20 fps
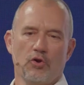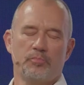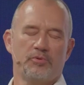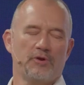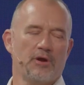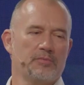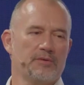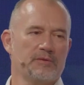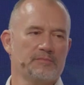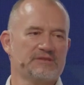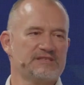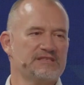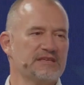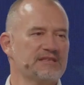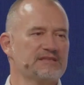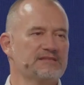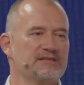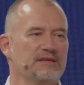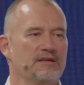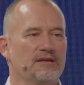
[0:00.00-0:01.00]
problem,
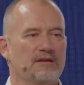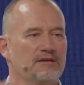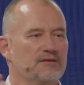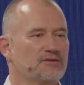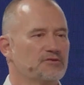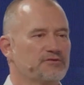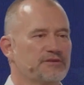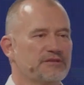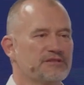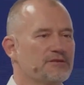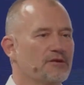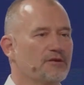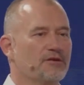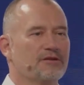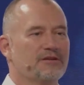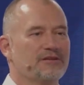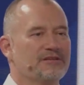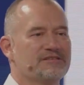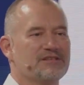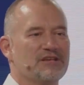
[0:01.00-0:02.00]
16 countries,
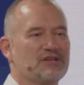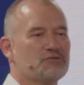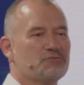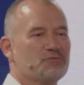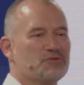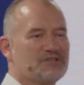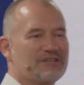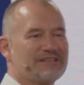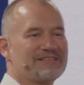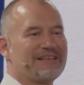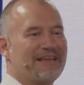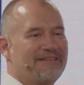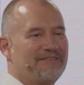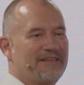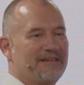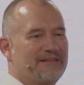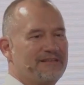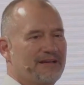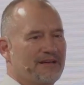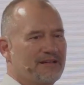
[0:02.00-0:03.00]
localization, we just get
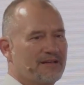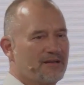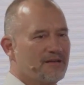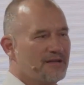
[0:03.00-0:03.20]
that done.